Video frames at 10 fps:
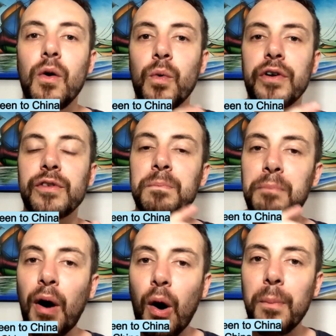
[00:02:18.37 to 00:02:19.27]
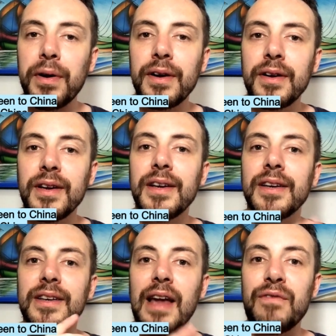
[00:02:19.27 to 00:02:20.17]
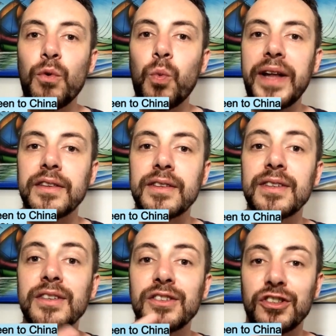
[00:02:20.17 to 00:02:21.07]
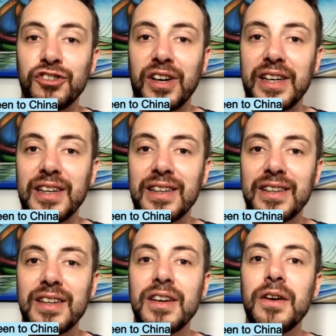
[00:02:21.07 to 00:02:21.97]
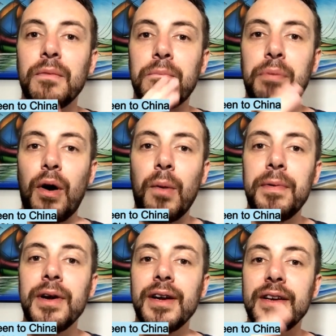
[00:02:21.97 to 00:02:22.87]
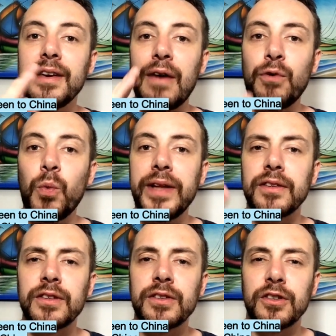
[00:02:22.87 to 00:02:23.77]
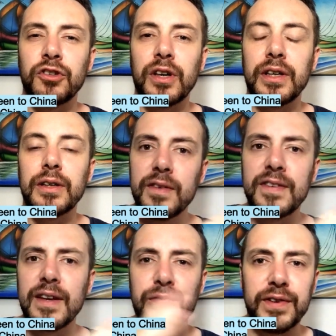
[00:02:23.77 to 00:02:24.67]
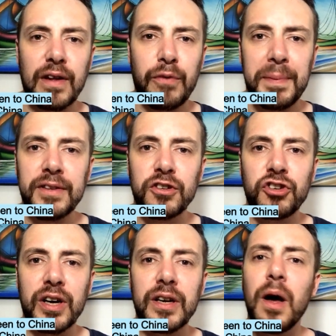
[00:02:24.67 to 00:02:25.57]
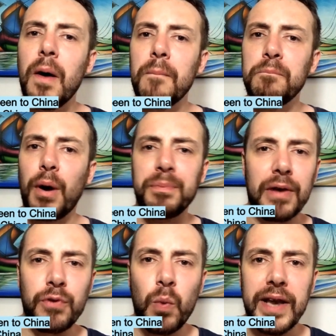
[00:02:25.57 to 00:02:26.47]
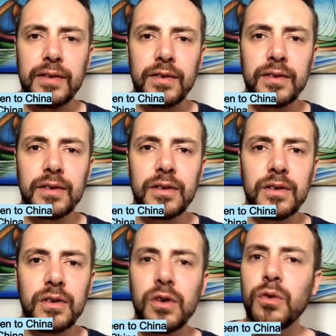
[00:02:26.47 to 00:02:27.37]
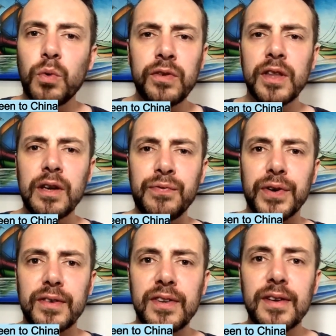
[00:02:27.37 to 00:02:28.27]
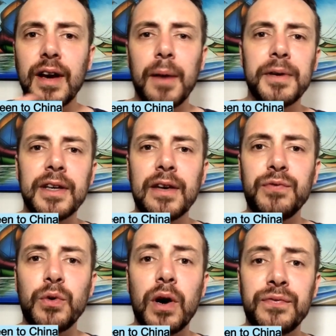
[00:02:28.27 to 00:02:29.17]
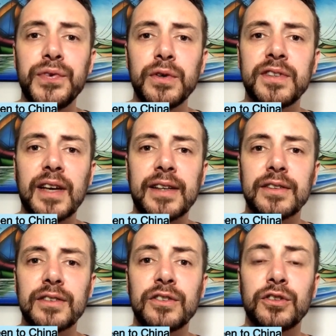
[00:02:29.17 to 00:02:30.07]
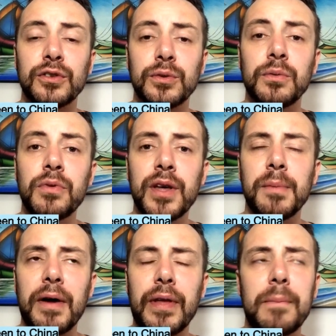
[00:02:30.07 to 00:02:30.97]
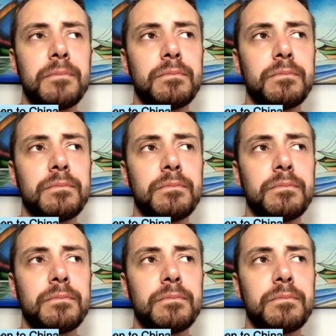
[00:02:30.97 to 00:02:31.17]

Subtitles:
Whereas Bob never went to China. Bob never went to China. Steve has never been to China. Bob never went. What's the difference? I'm going to give you a few seconds to think about that.